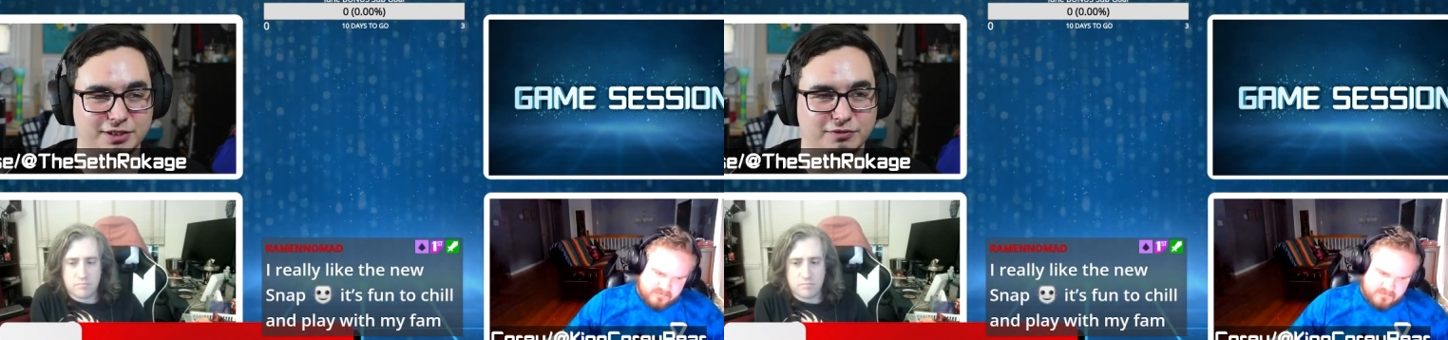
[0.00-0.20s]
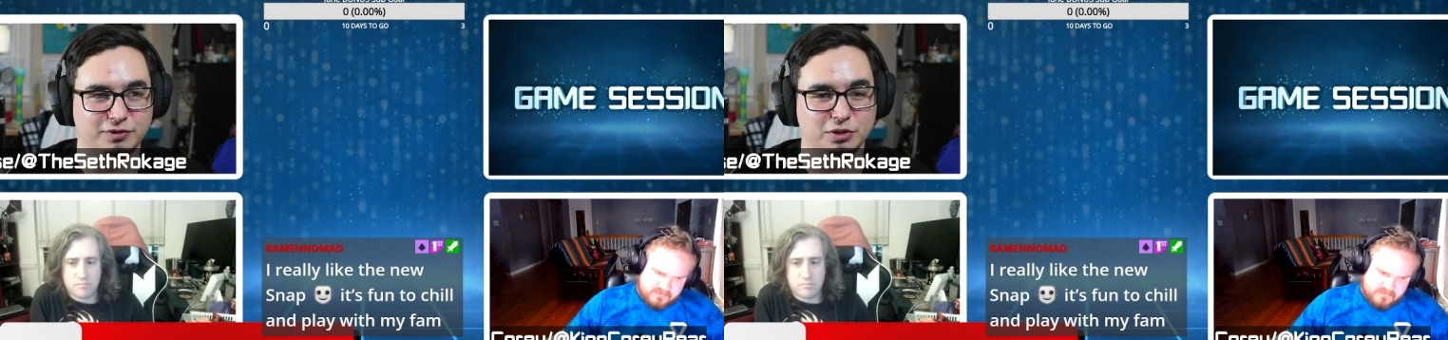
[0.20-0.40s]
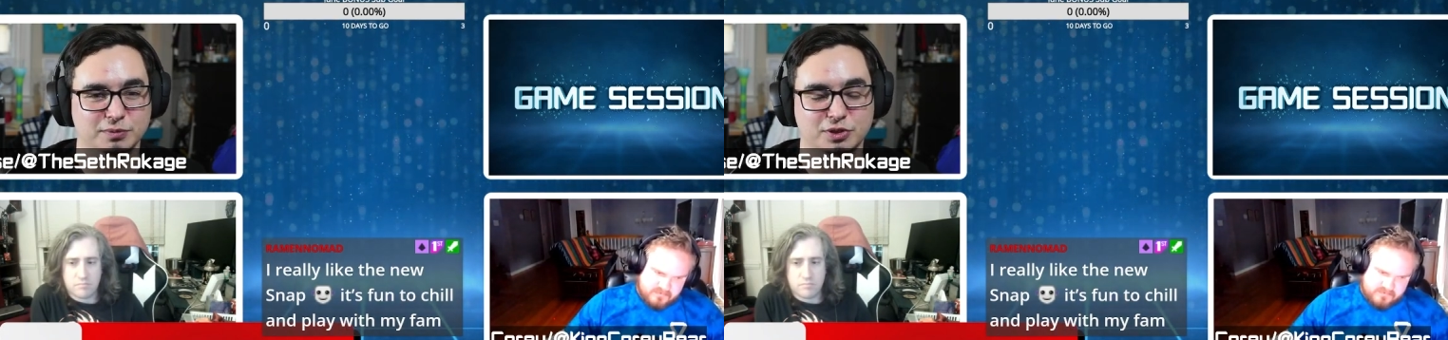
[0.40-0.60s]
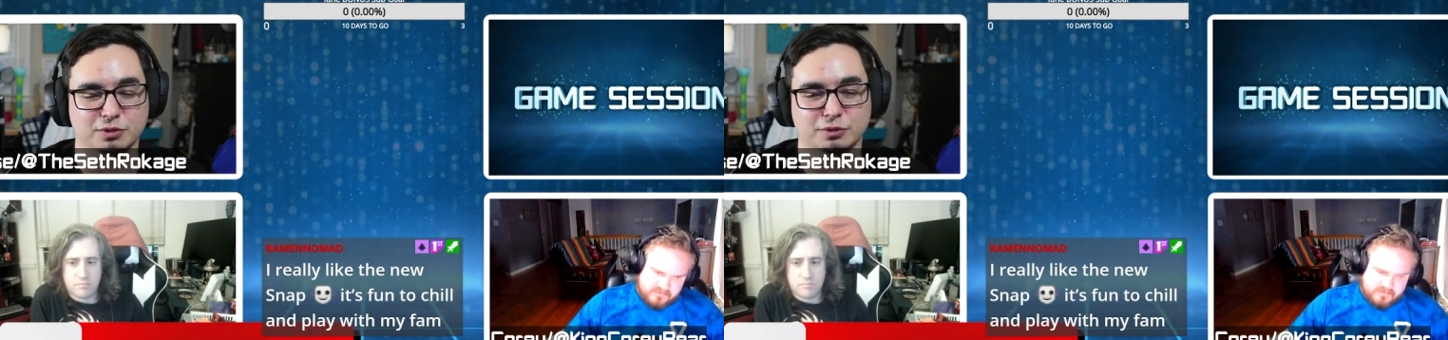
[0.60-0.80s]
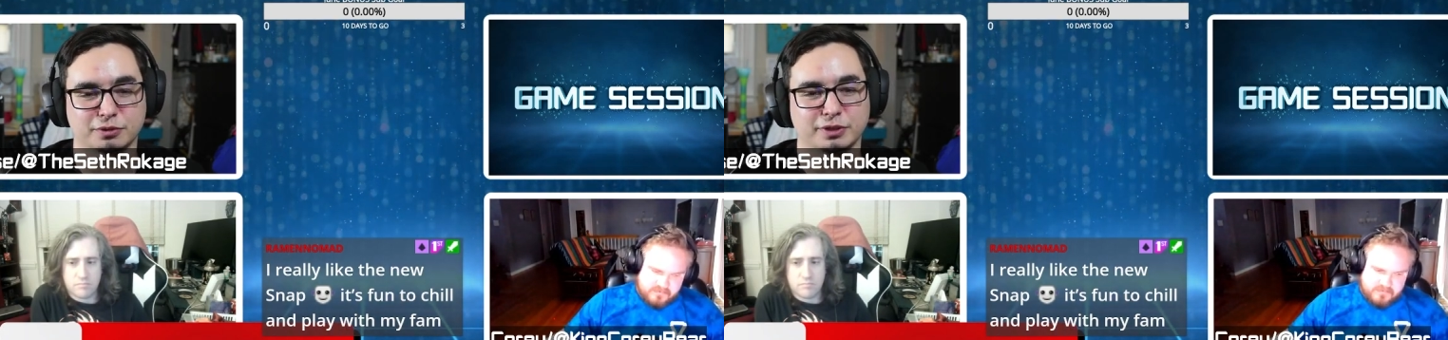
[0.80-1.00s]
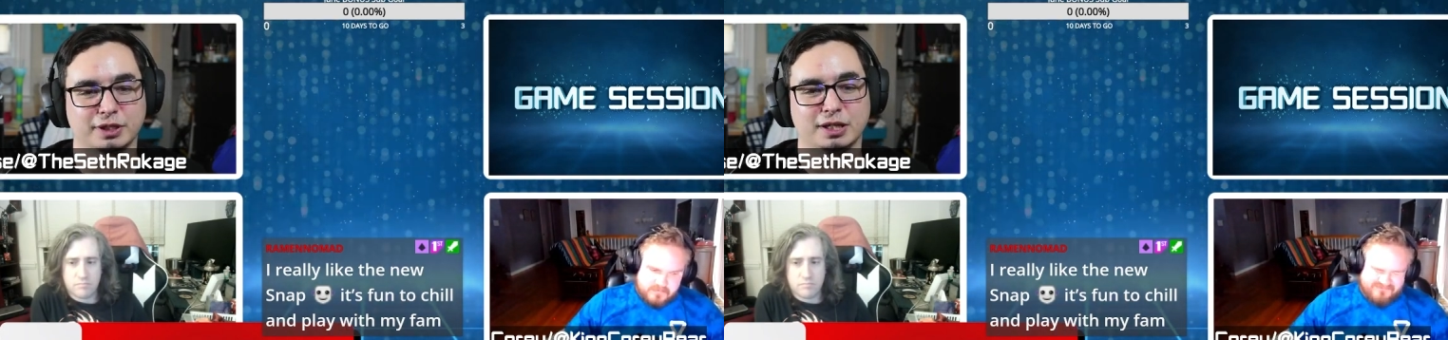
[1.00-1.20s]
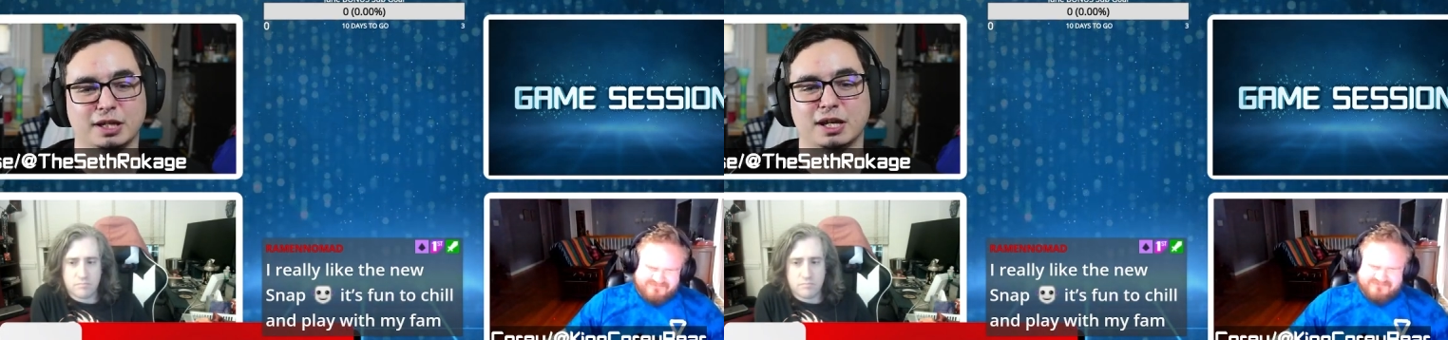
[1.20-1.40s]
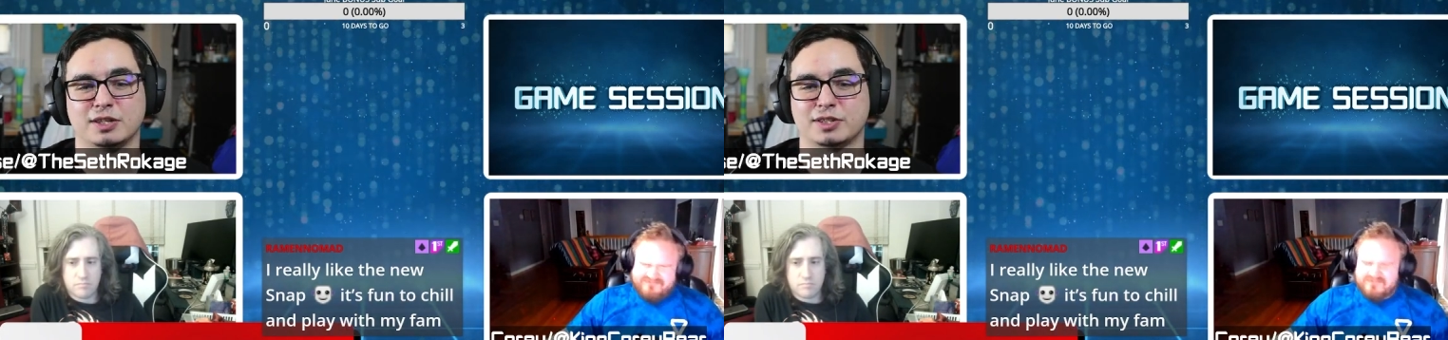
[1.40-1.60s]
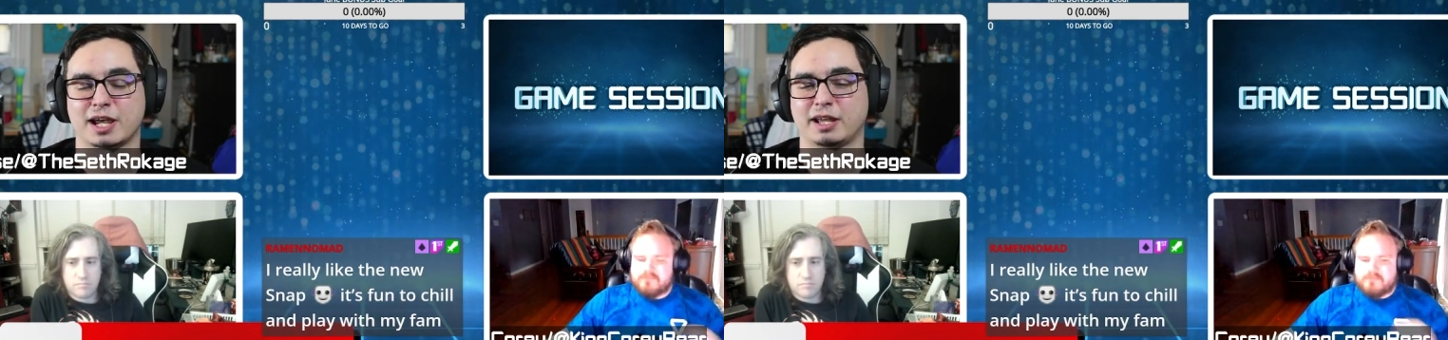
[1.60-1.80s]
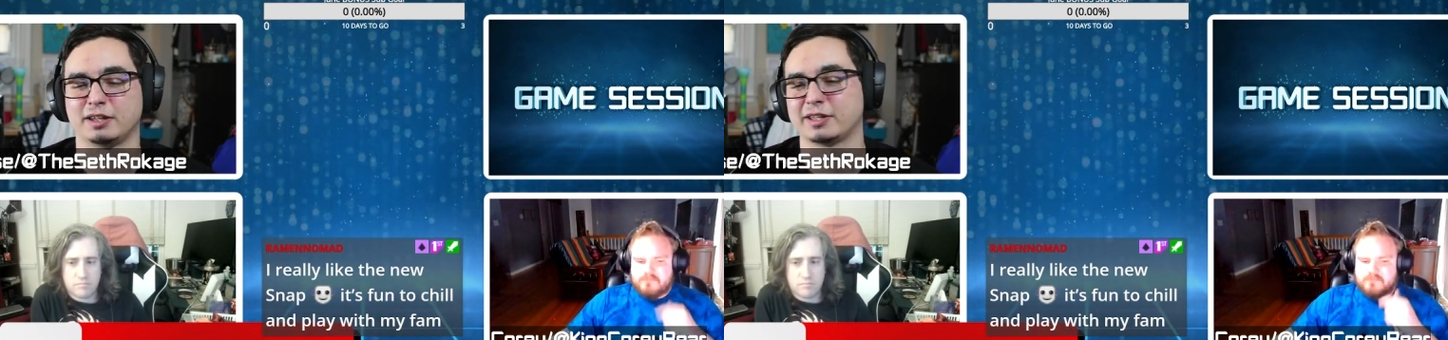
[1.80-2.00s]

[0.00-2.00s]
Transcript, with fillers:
Speaker 1: film school, is that in that